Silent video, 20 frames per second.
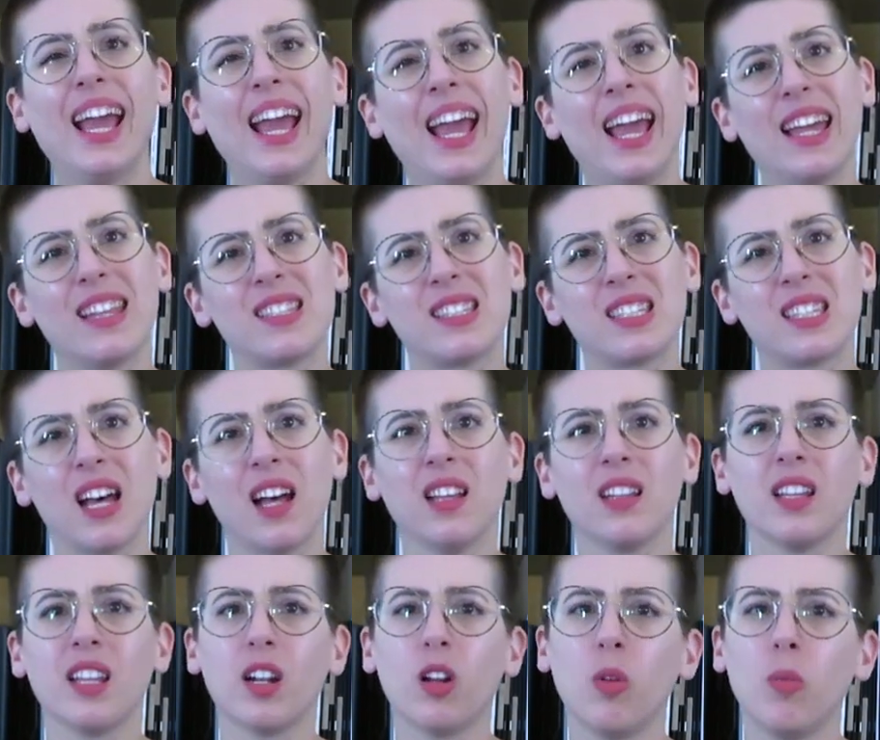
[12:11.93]
it's a
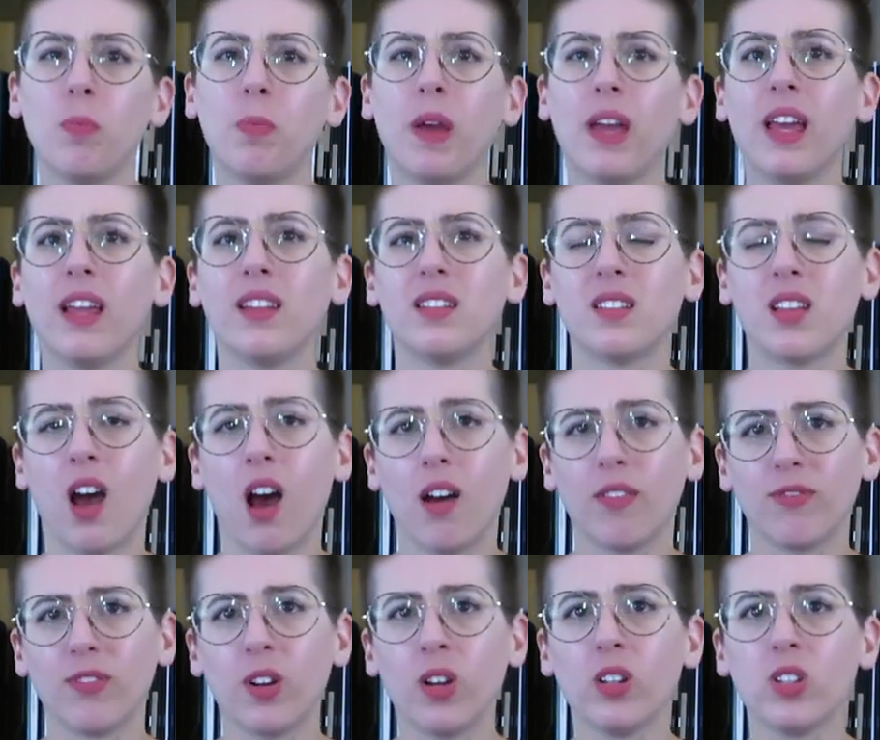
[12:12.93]
little bit
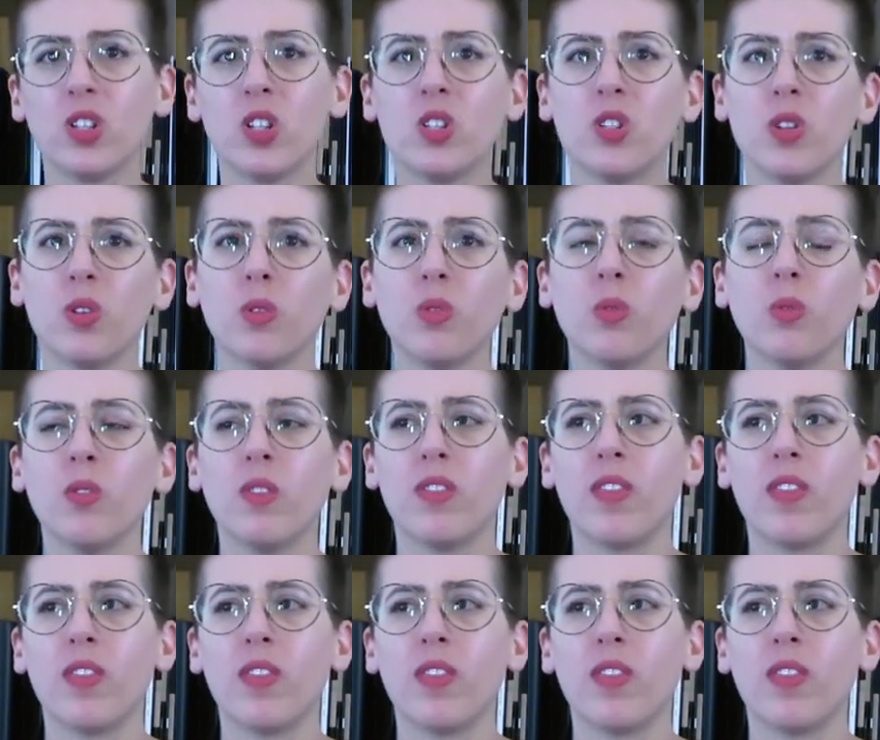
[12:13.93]
tougher to do